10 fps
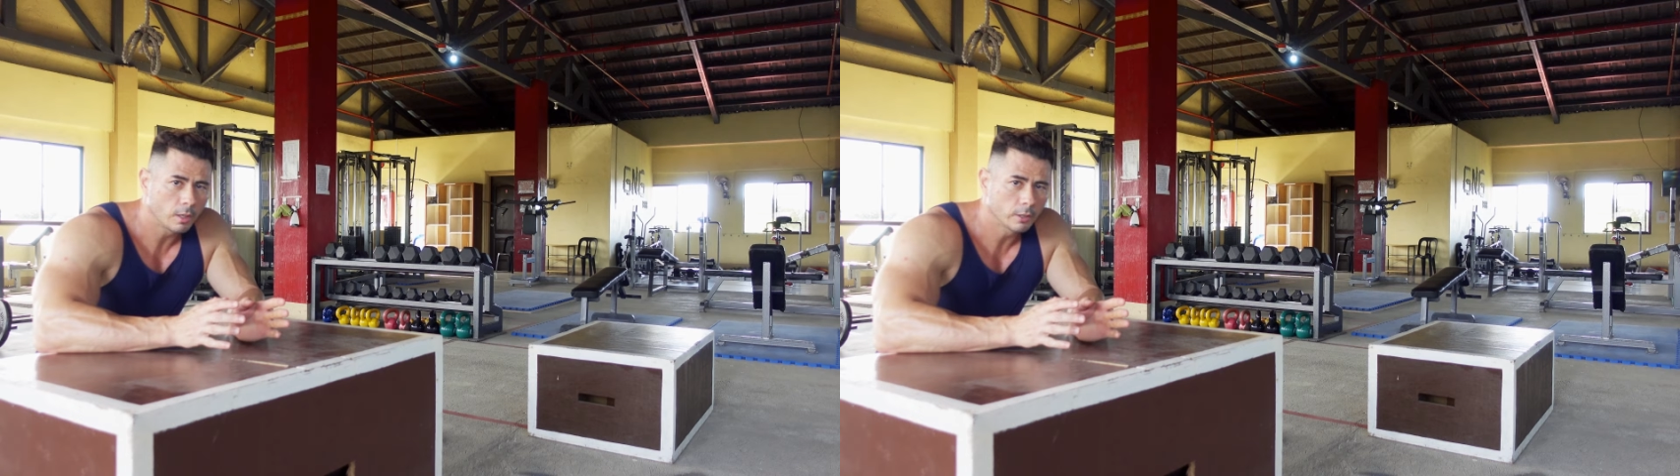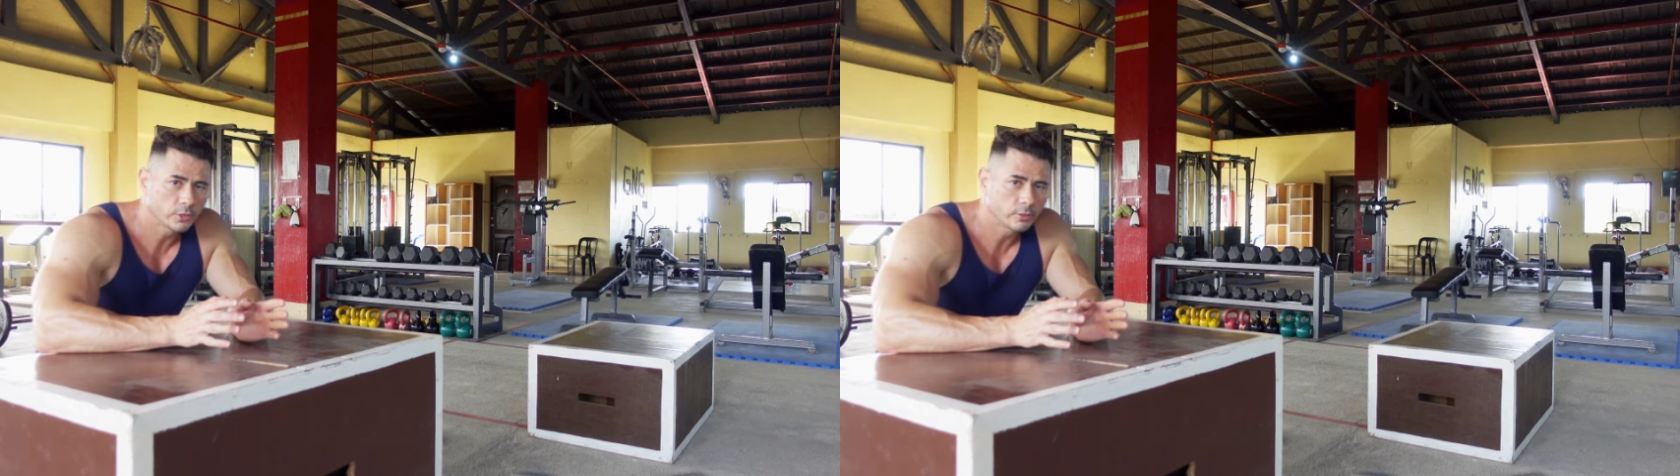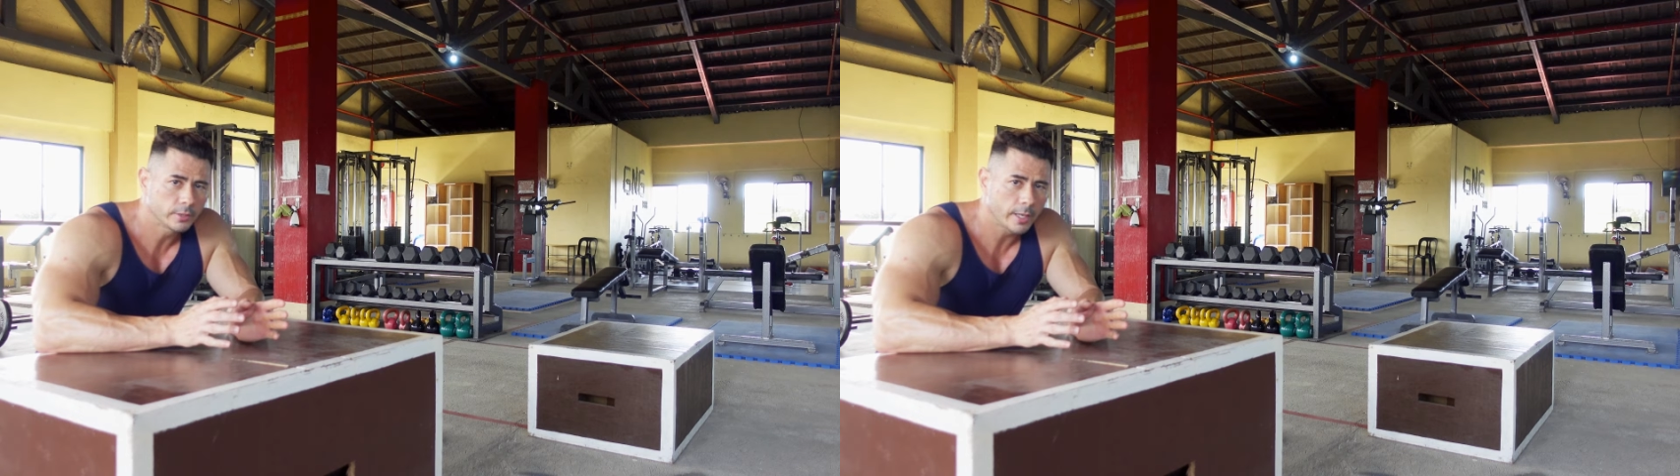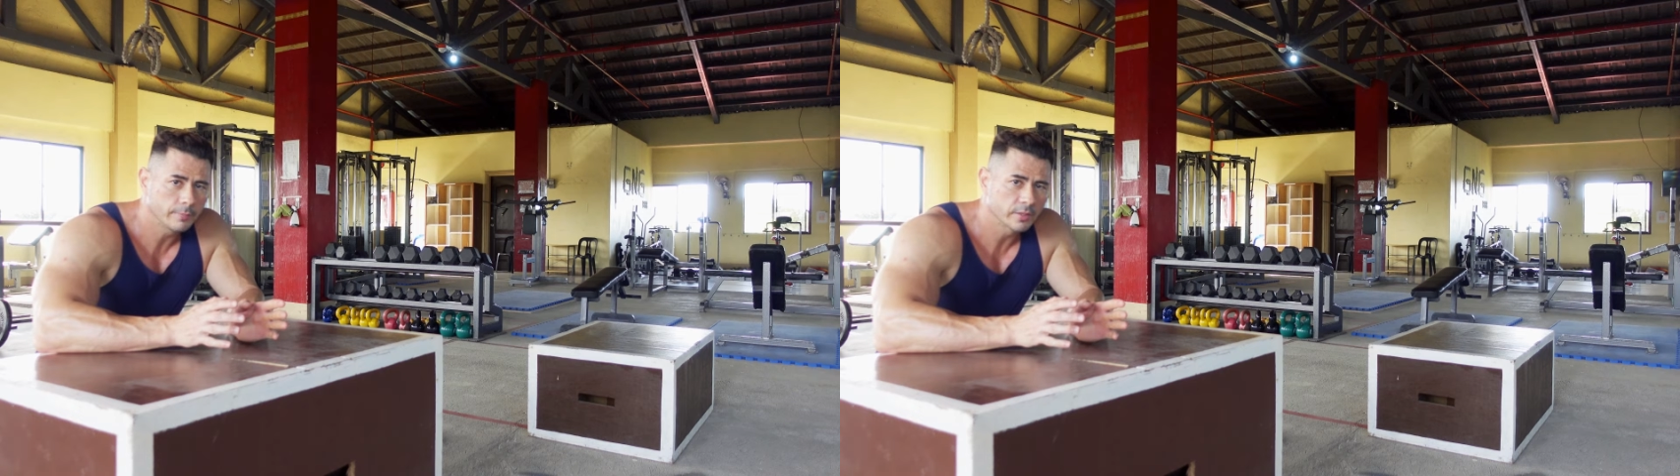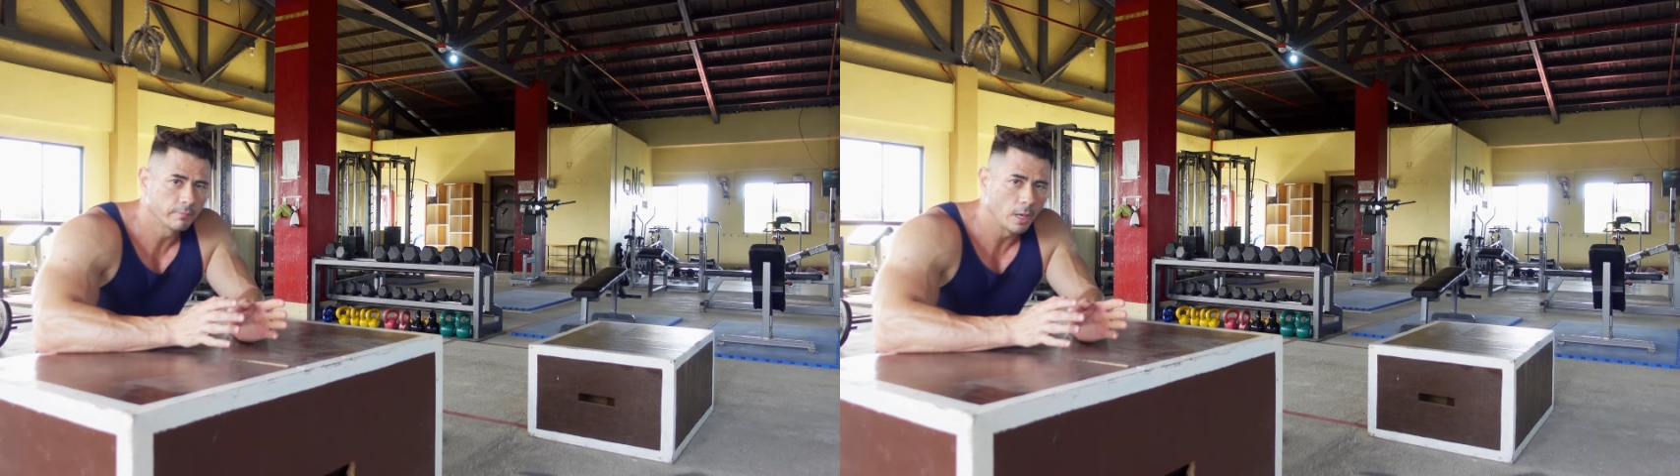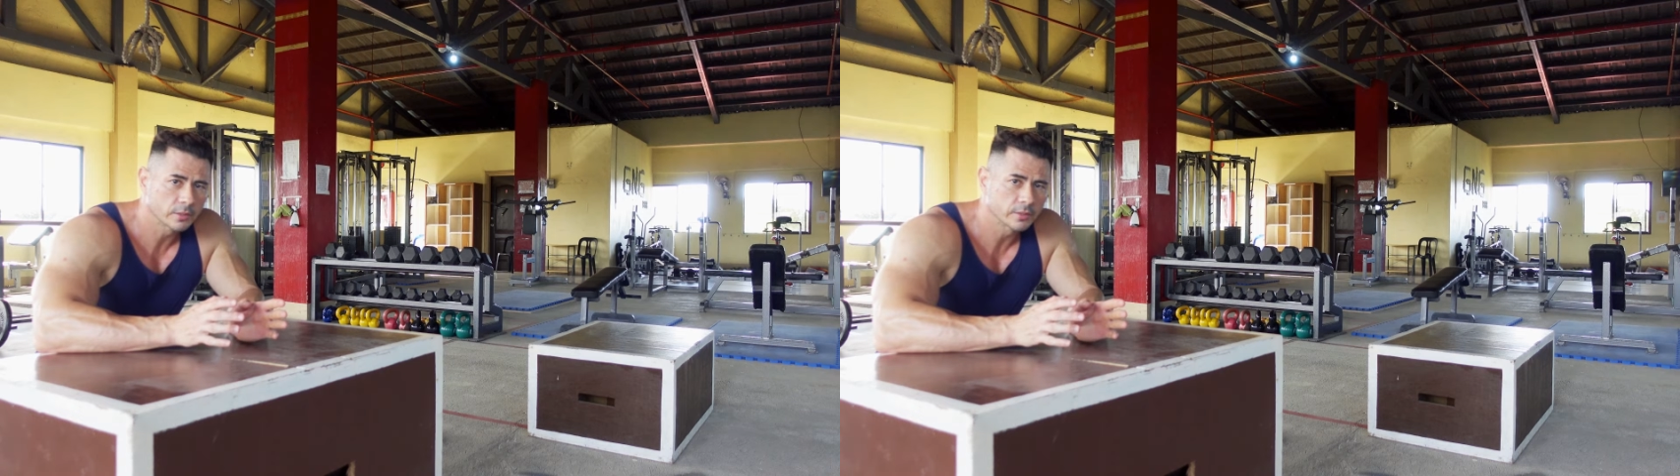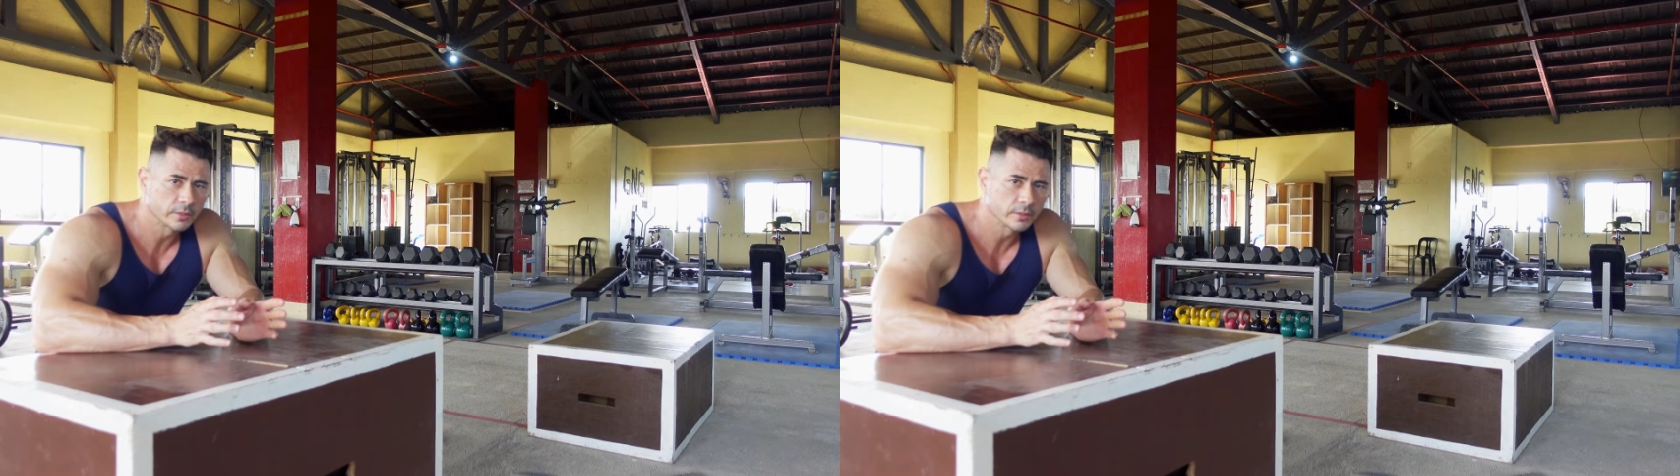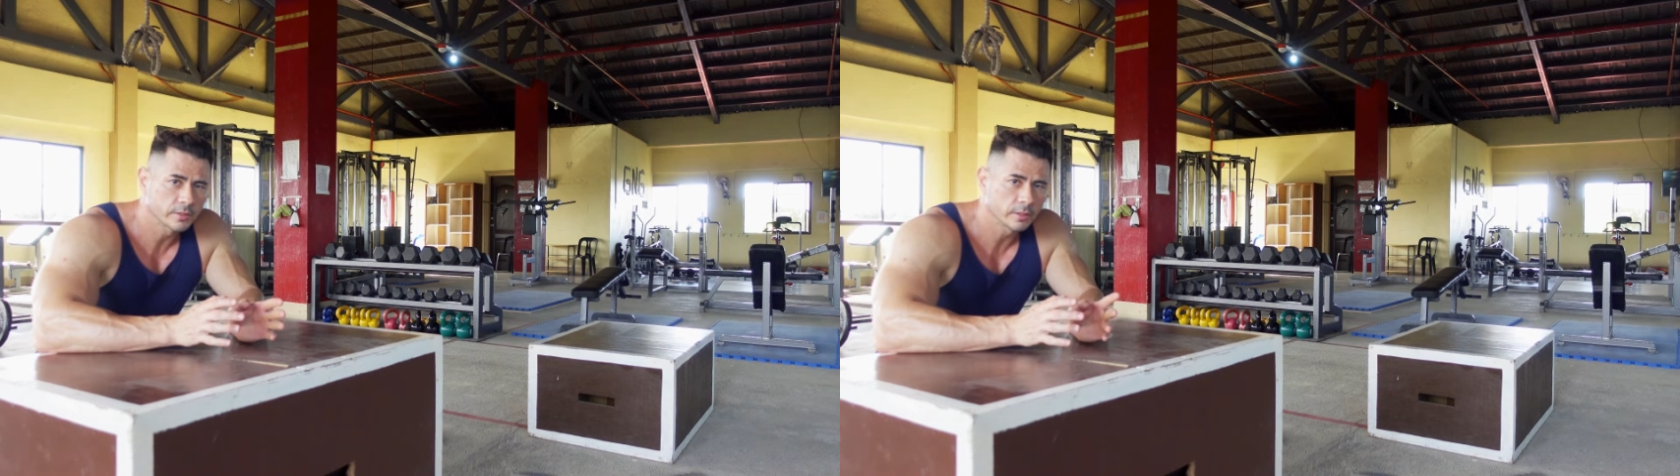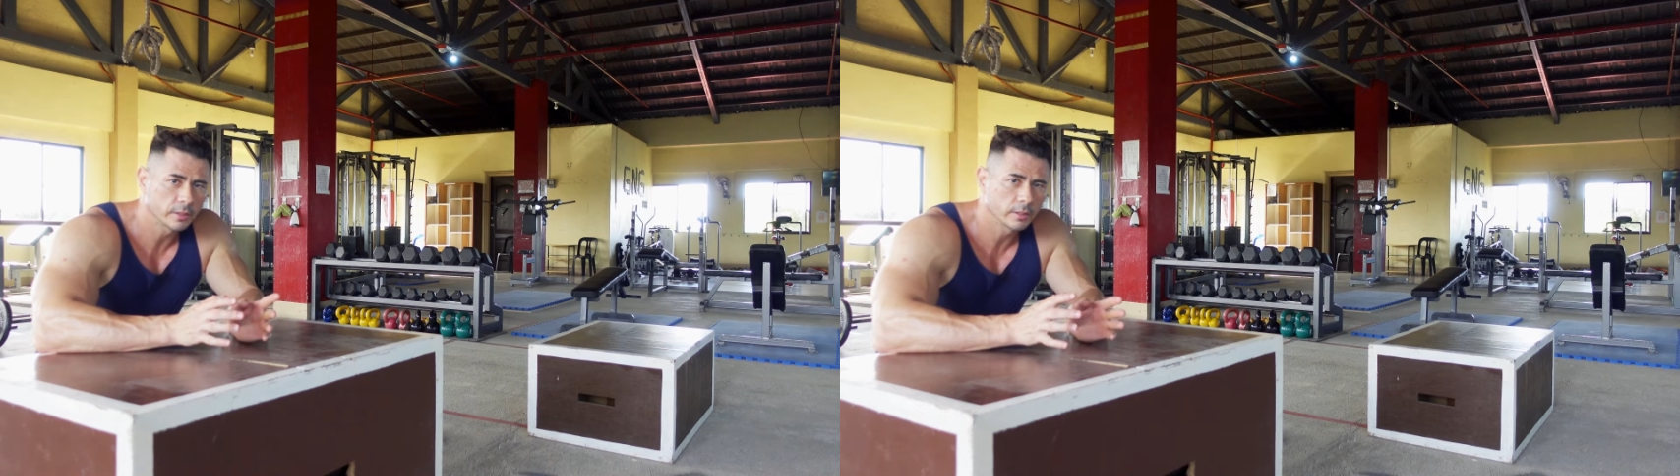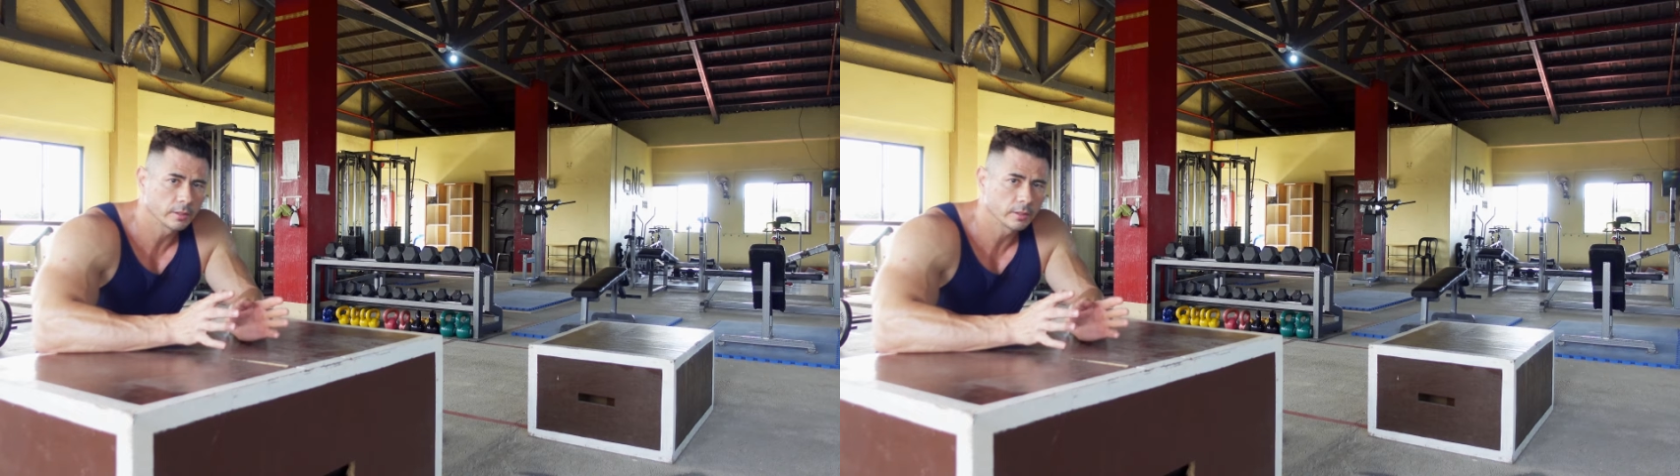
are two types of boxes